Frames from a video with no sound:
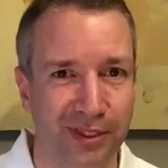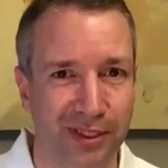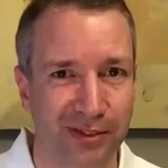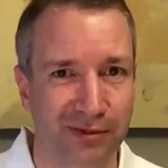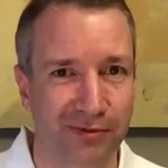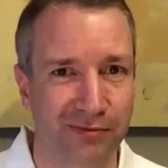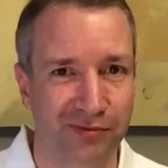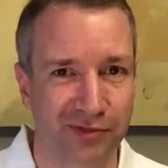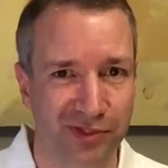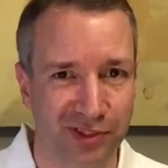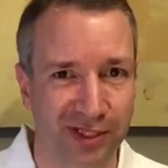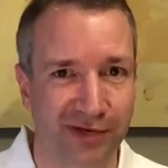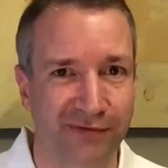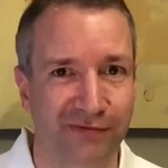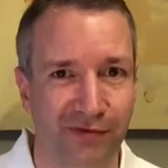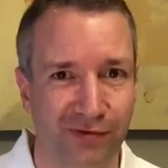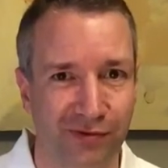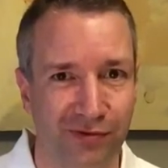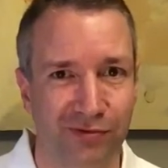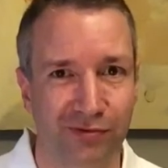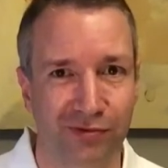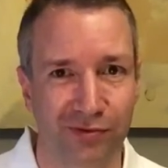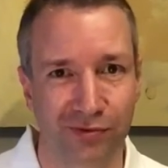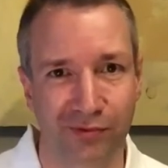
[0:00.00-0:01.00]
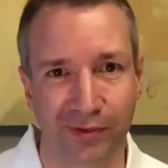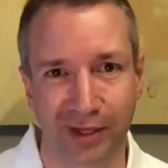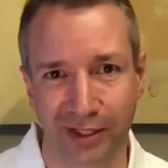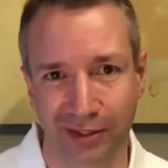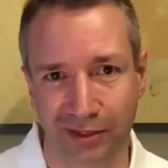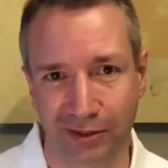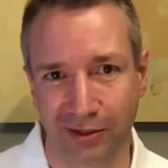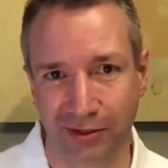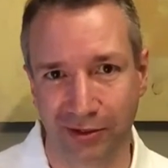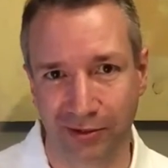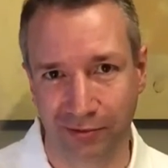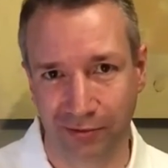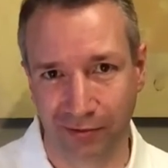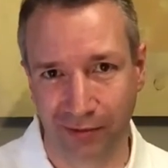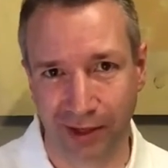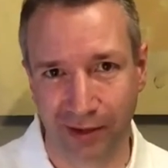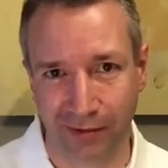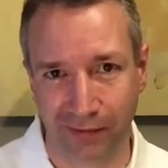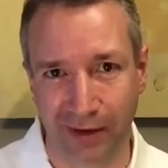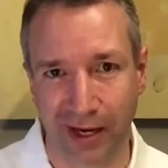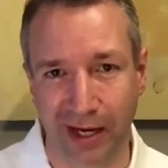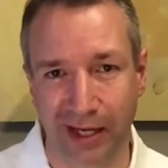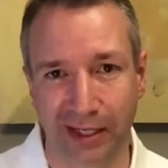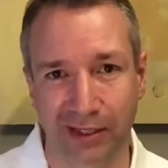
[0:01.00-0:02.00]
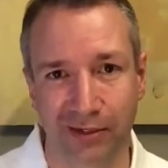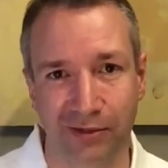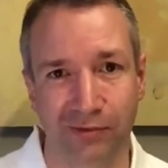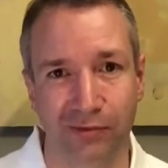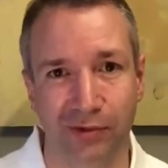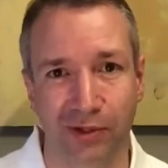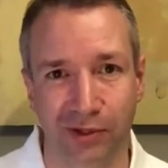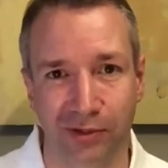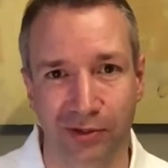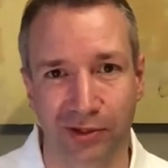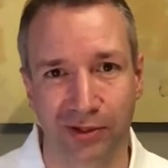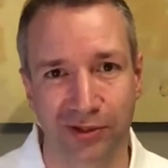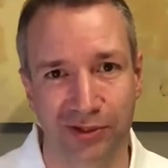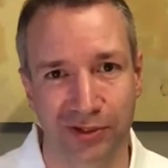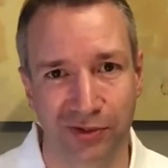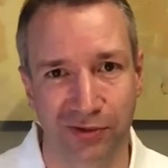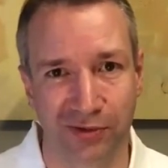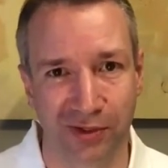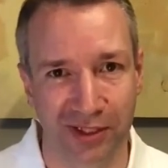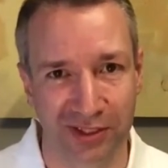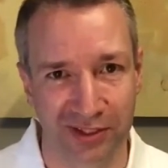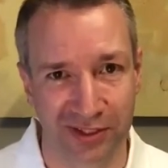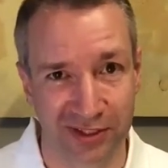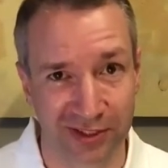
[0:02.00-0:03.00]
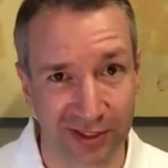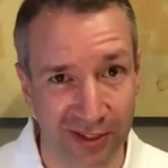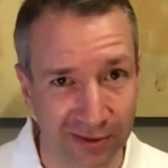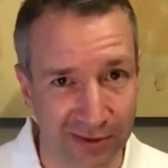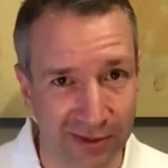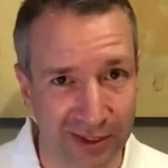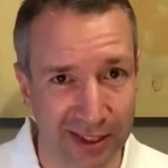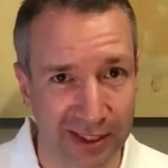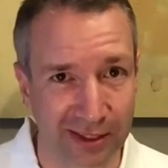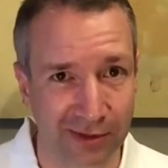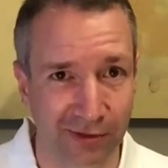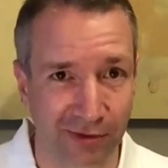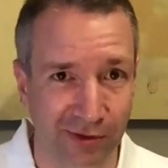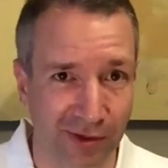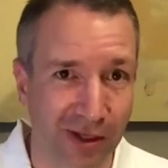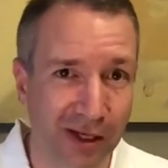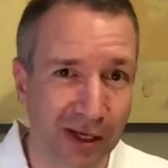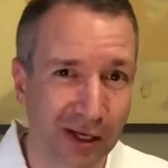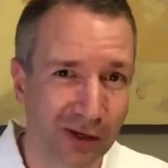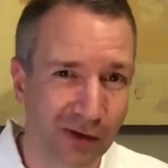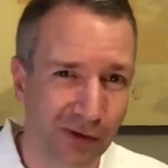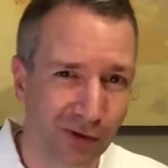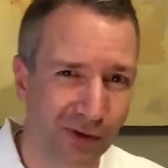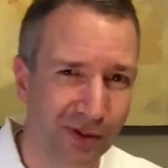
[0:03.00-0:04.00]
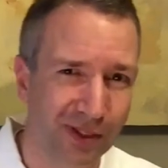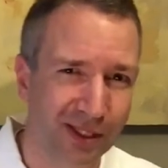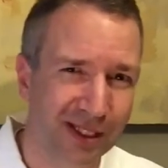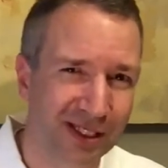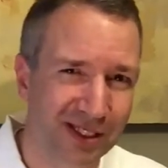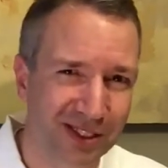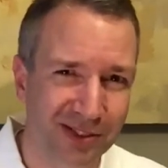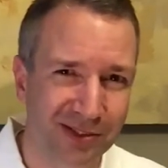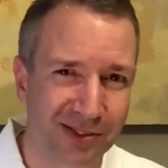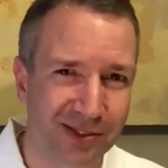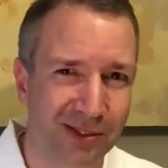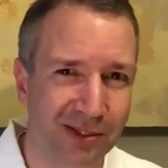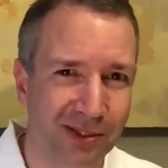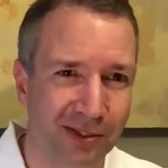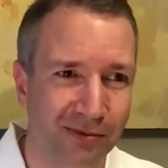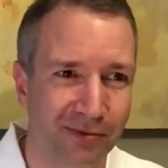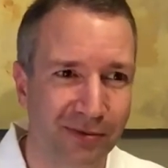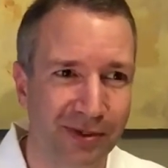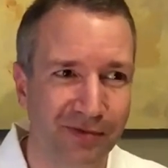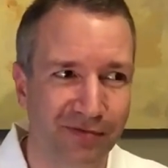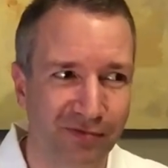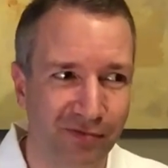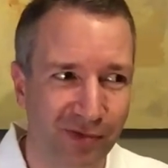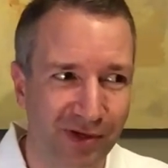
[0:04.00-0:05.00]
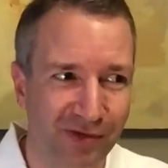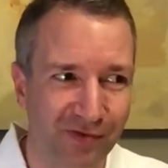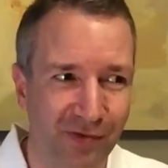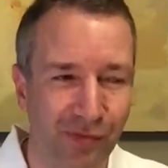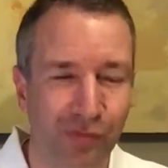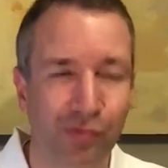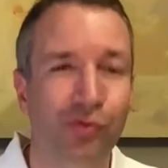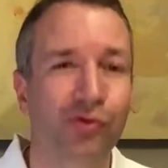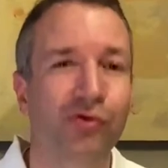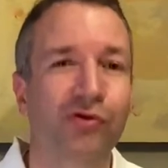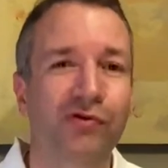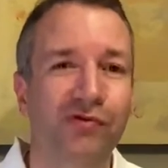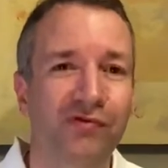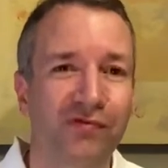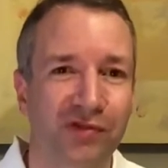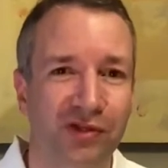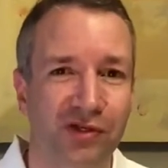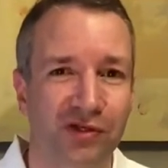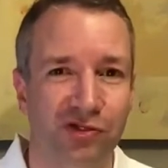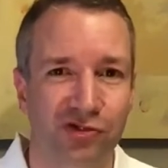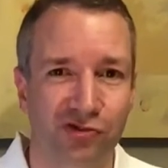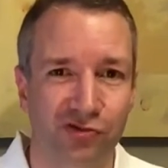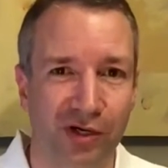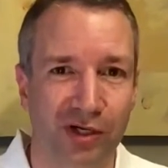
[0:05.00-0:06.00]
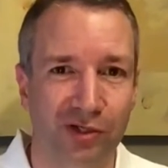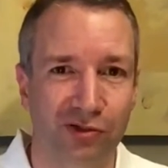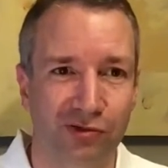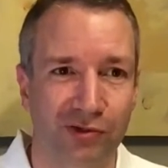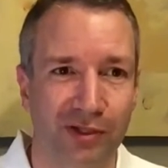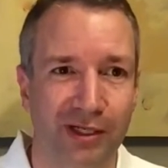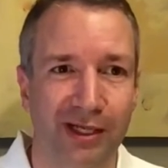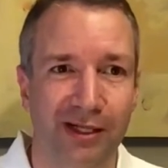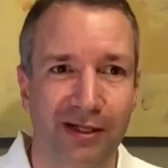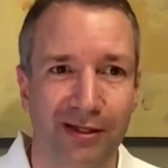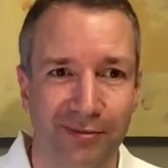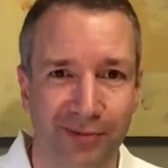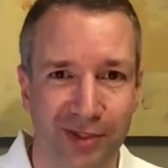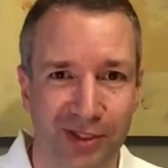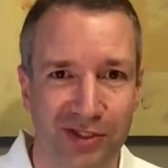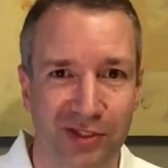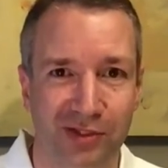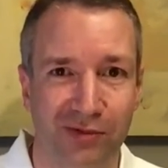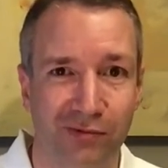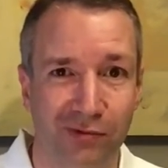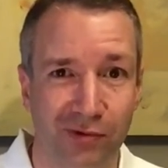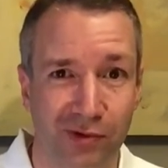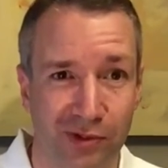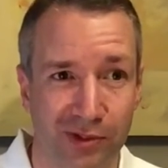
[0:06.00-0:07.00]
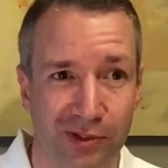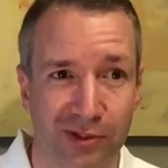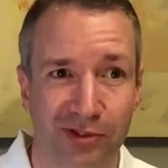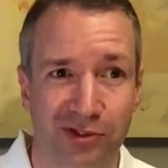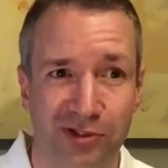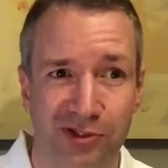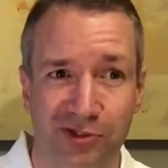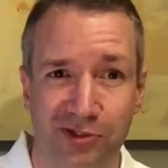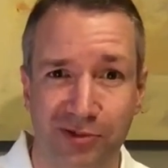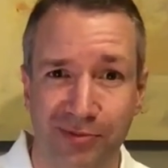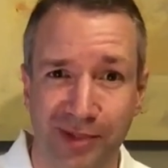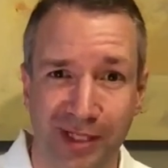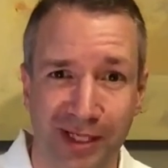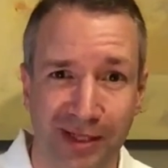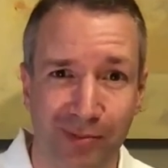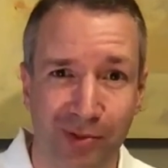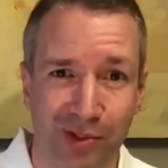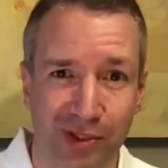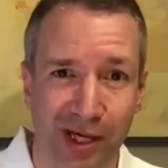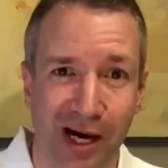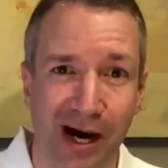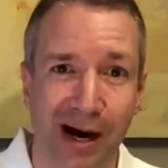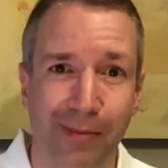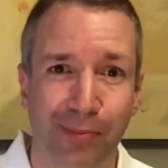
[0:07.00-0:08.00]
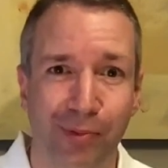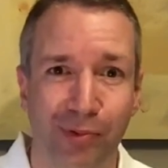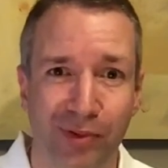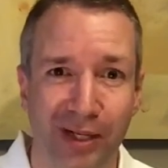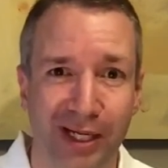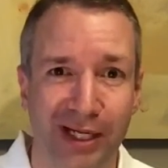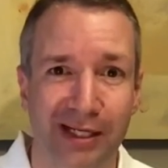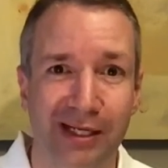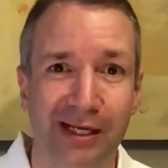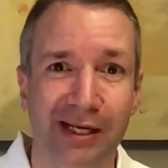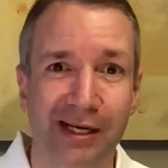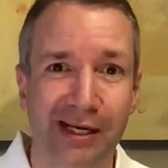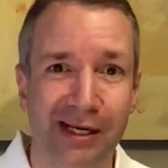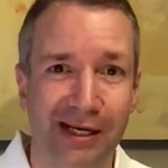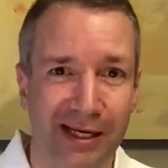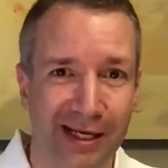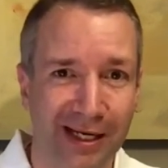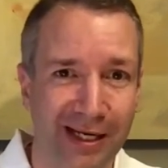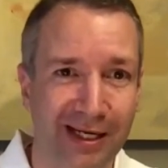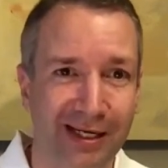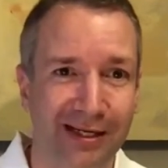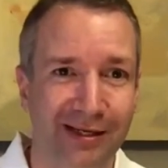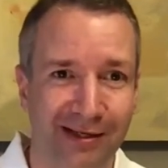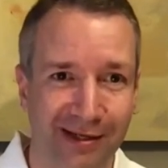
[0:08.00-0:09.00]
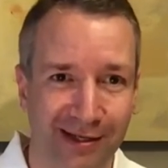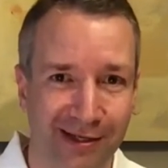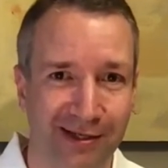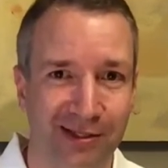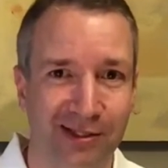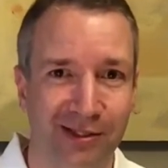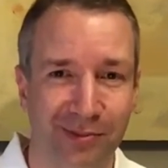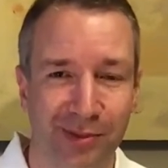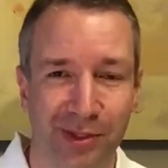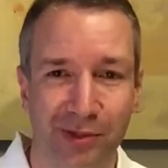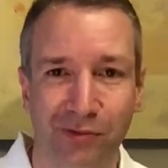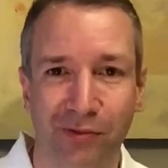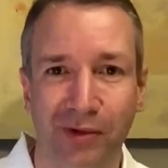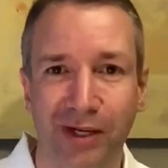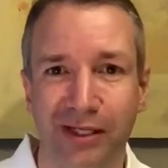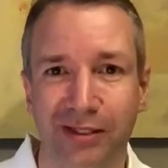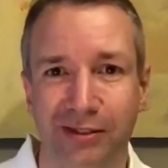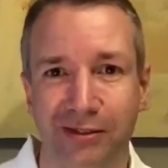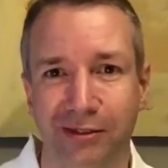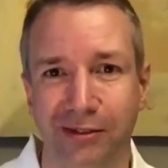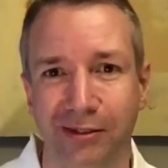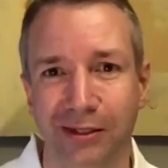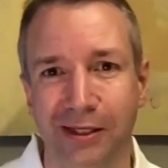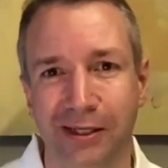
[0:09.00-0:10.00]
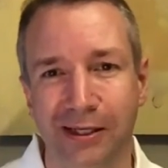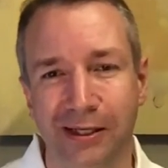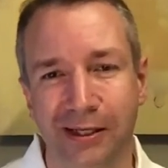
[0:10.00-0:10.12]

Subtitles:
you know, suffer through the weather while riding the roller coaster necessarily, or at least, you know, we've improved the structural elements of the roller coaster to be able to operate in inclement weather.